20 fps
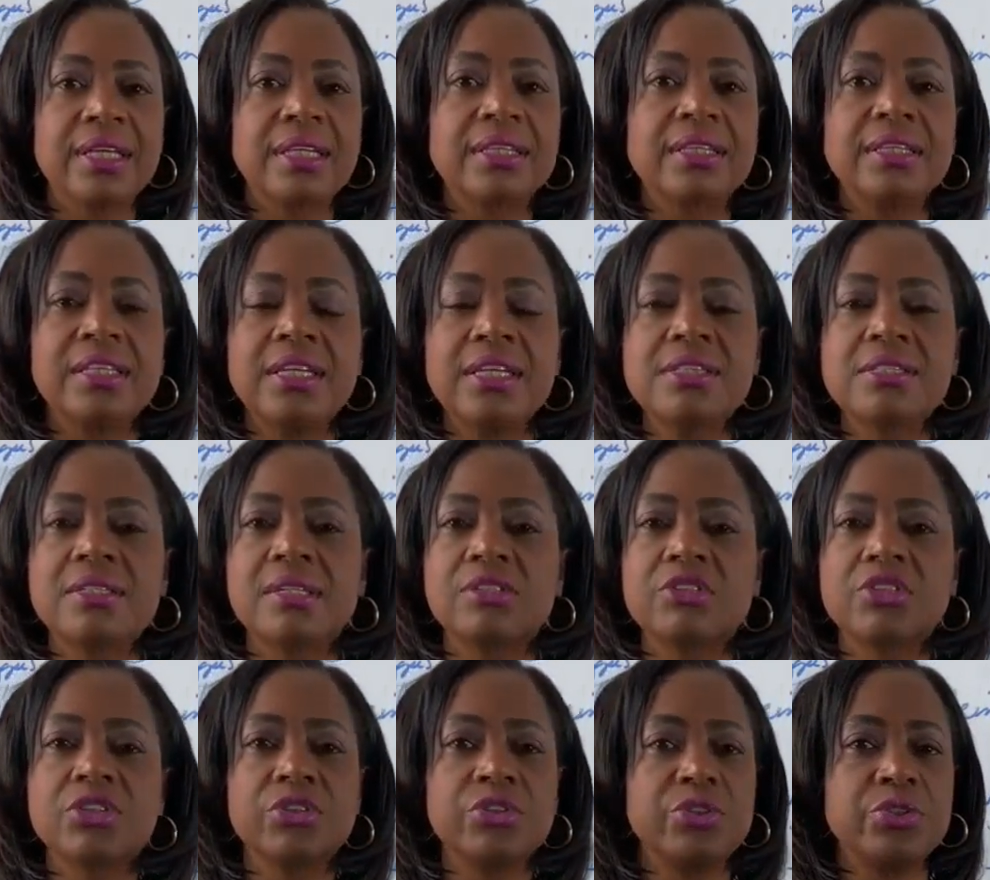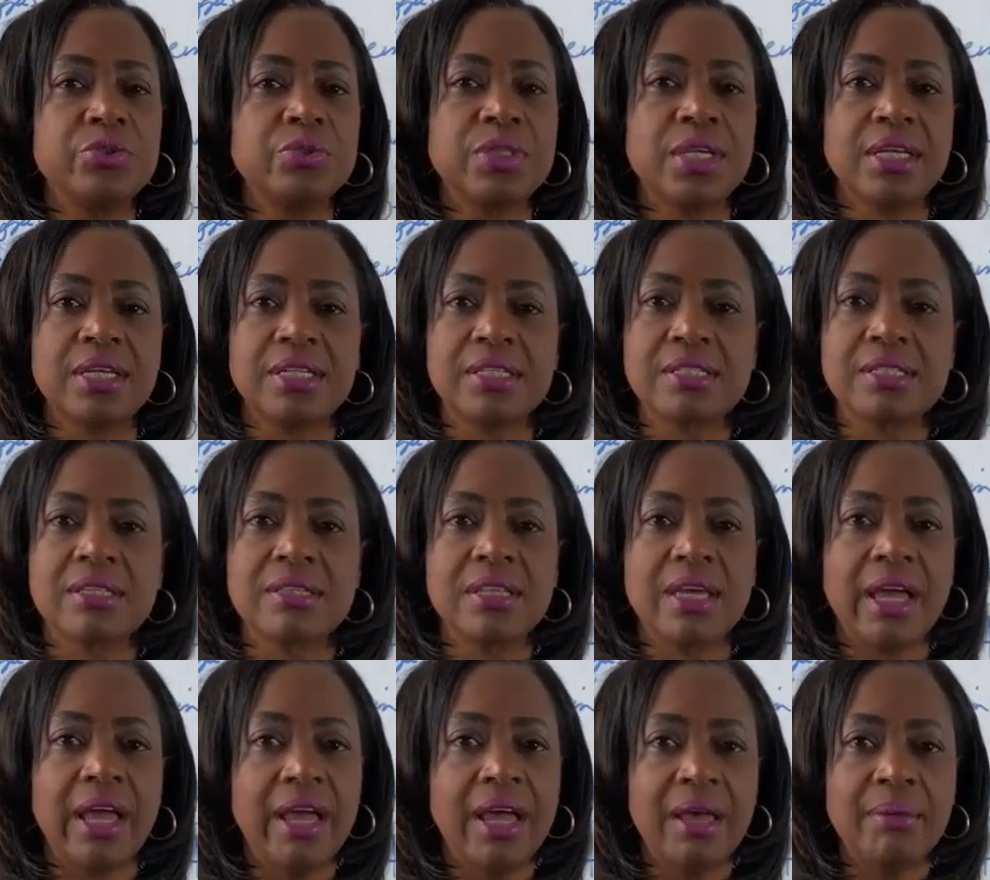at least until you get into the
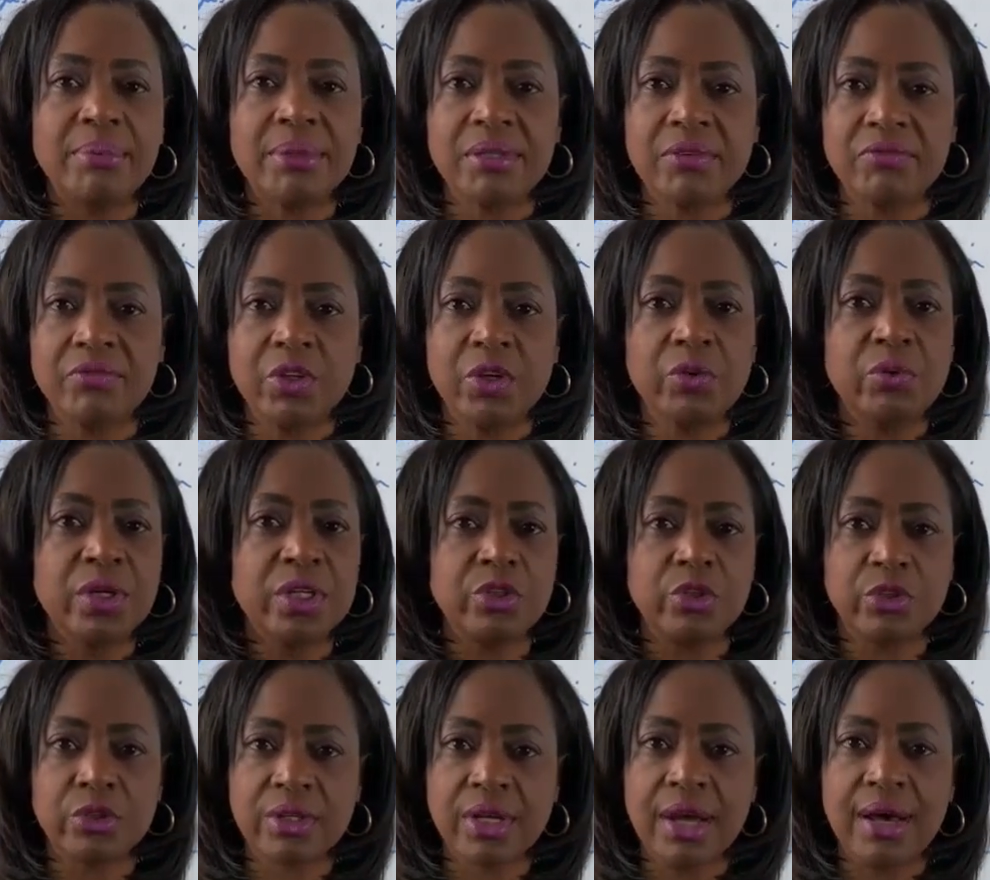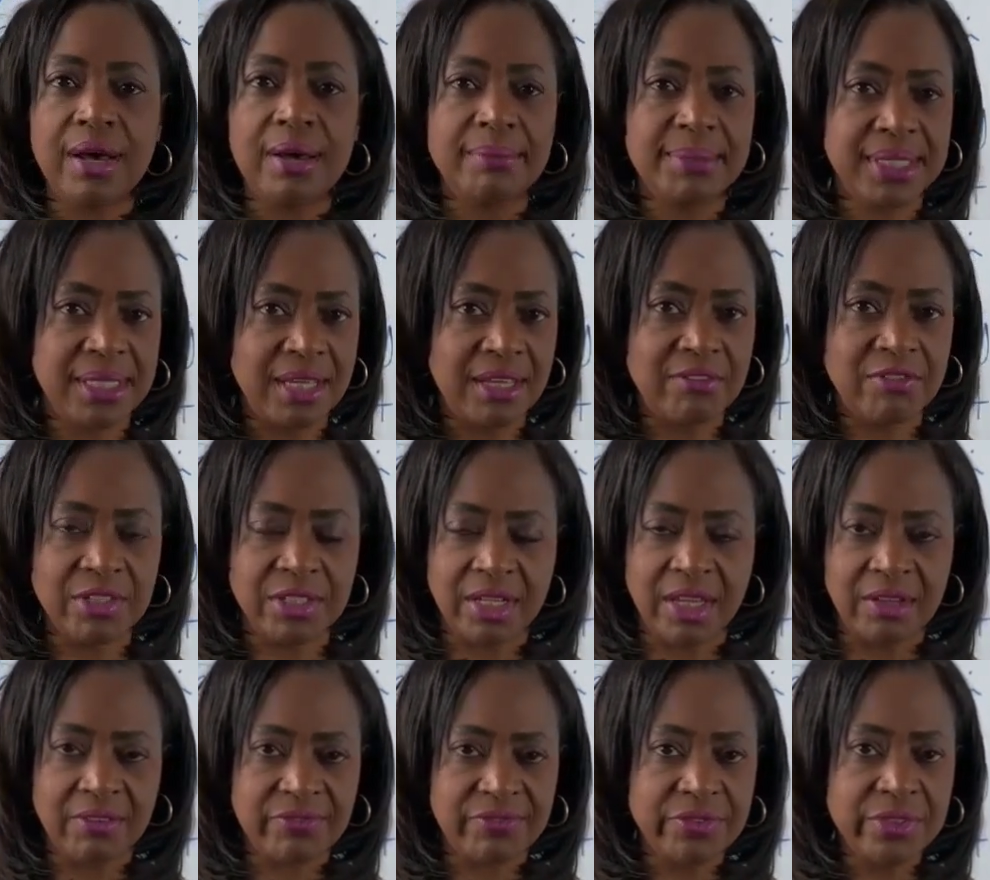habit of knowing your common
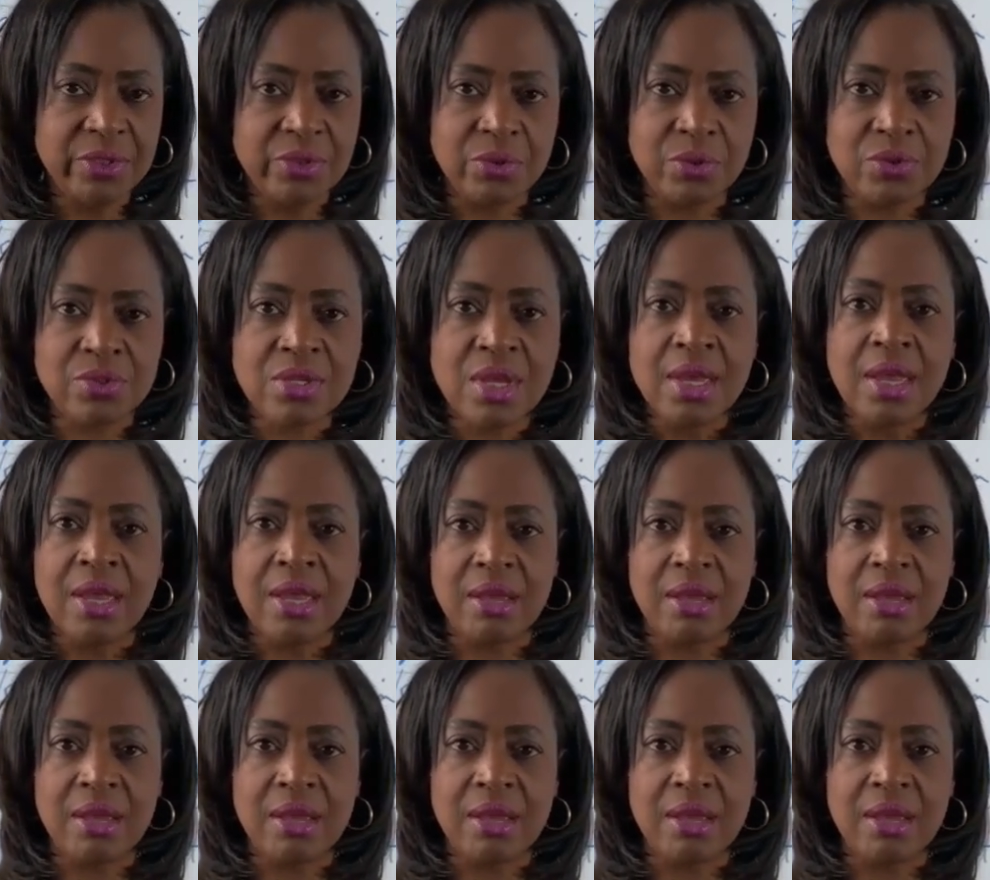everyday foods